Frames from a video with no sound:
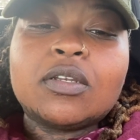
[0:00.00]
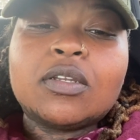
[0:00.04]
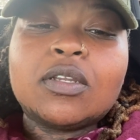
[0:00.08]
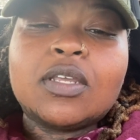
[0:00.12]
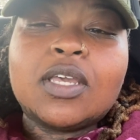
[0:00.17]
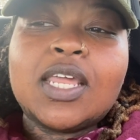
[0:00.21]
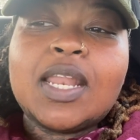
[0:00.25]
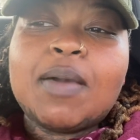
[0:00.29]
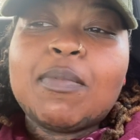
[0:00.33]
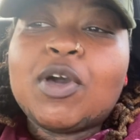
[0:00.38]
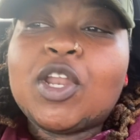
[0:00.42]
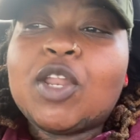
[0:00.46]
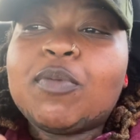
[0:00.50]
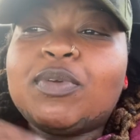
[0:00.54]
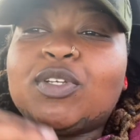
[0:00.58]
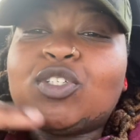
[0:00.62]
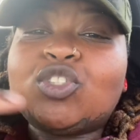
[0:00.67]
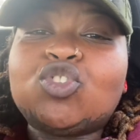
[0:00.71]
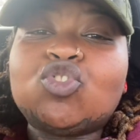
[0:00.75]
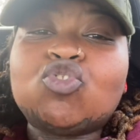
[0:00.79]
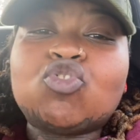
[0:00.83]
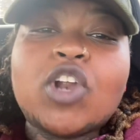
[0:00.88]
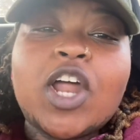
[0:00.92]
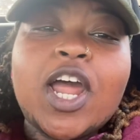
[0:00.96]
And I'm going to be
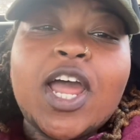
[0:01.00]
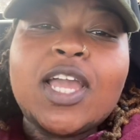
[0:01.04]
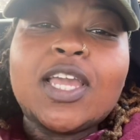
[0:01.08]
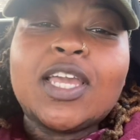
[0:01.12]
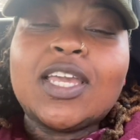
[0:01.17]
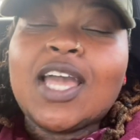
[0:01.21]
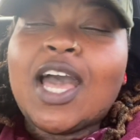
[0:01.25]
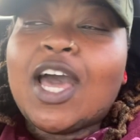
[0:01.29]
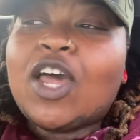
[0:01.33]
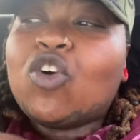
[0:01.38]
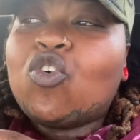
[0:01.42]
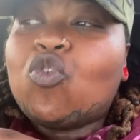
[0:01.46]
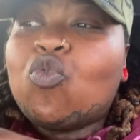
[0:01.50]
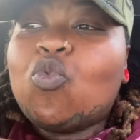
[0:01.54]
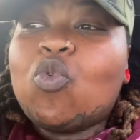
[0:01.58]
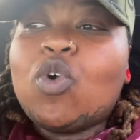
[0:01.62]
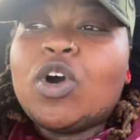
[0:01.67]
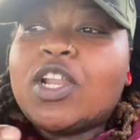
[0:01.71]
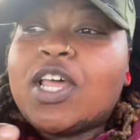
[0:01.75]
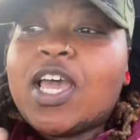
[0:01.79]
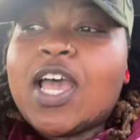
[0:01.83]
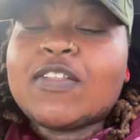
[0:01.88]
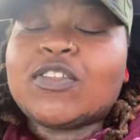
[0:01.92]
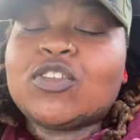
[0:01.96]
dragging. I don't want
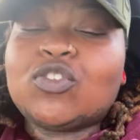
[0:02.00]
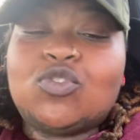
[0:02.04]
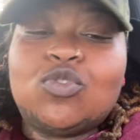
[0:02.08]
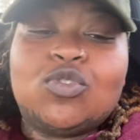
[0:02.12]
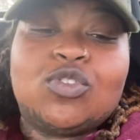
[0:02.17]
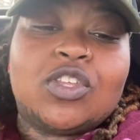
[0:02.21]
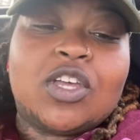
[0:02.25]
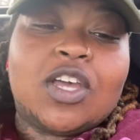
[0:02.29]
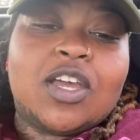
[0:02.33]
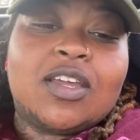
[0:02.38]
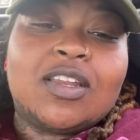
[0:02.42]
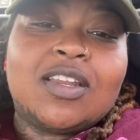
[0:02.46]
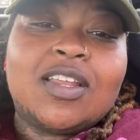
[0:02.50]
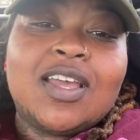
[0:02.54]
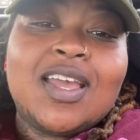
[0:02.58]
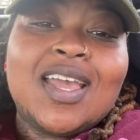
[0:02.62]
to have to do that.